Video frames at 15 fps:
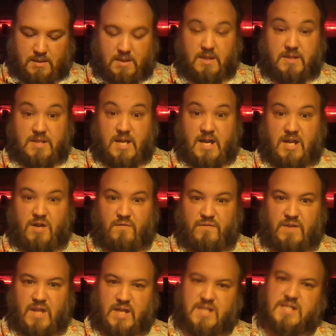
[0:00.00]
because I don't
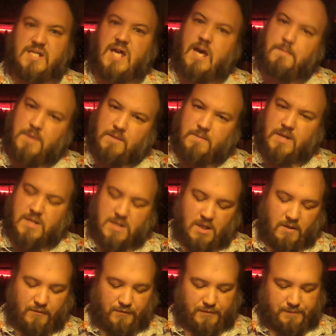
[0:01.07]
feel like stabbing
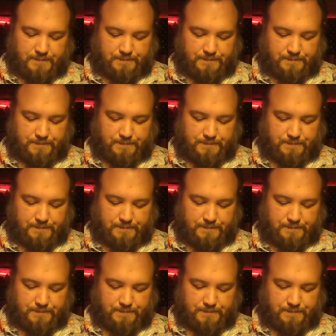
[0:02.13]
myself.